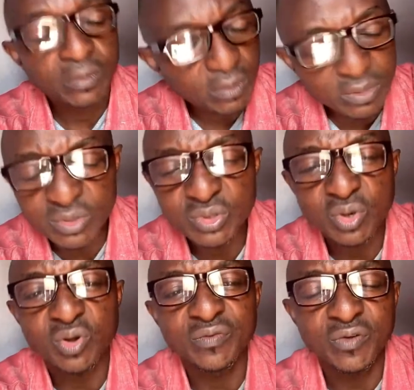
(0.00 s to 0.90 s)
Not to
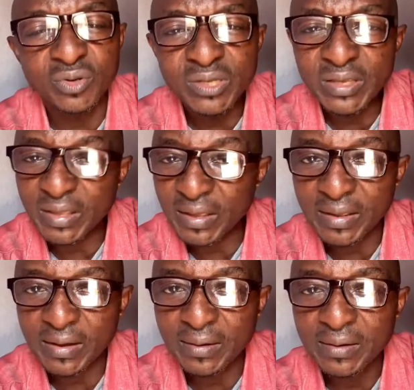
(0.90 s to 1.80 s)
talk of only
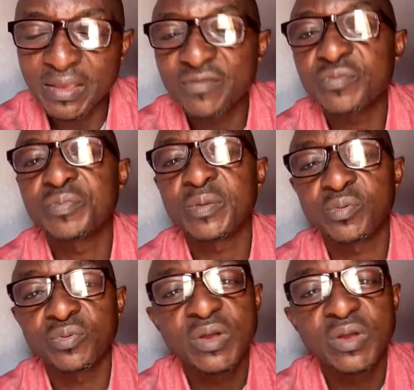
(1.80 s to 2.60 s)
Kenya, even people.